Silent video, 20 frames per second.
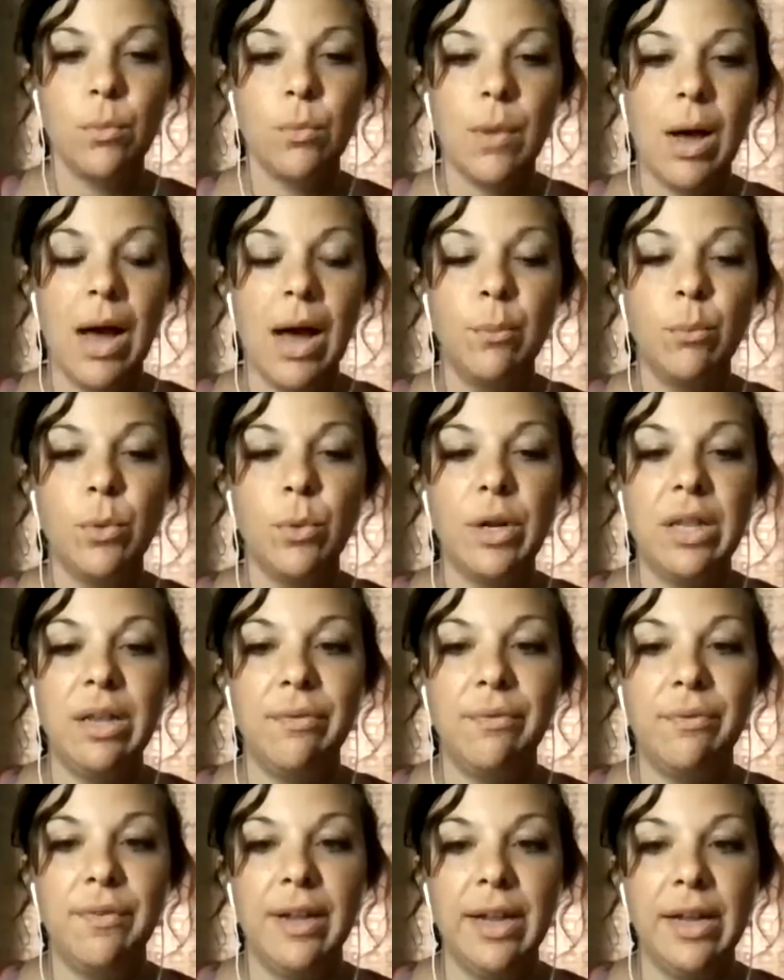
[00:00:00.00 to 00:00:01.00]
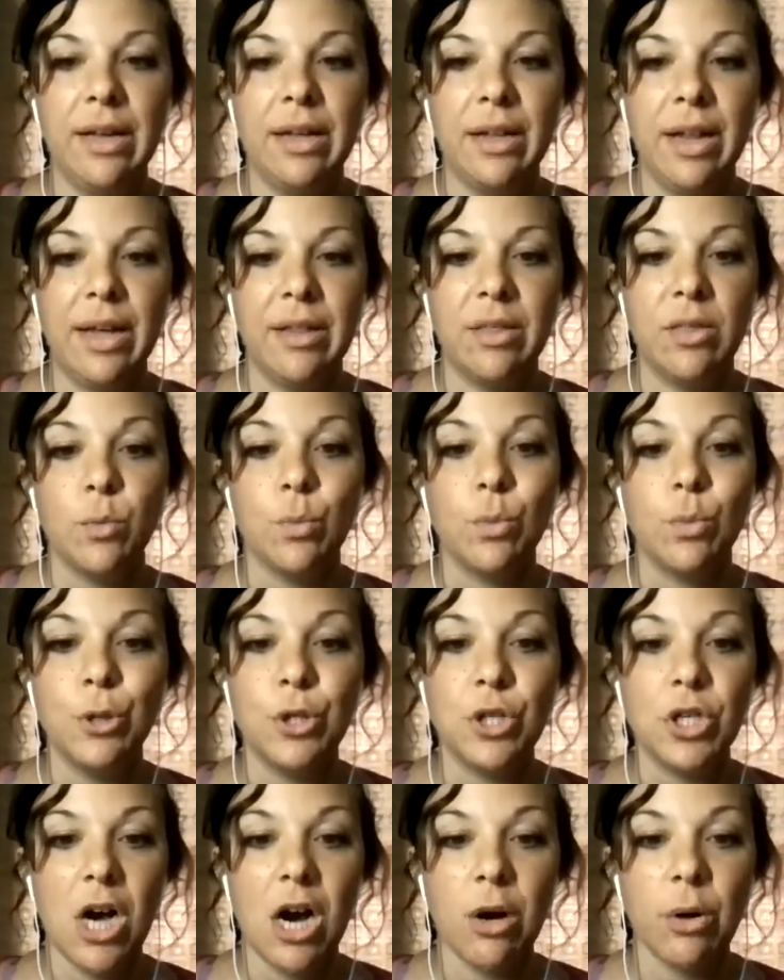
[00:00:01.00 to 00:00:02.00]
I'm really feeling like the root
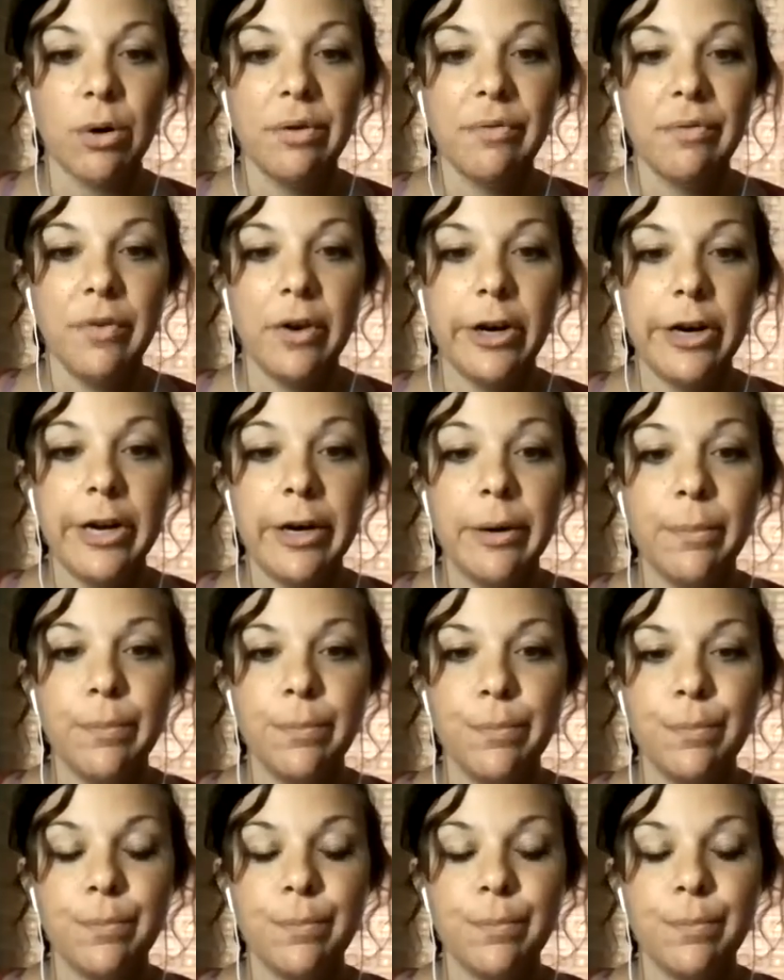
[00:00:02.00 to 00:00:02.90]
chakra for him.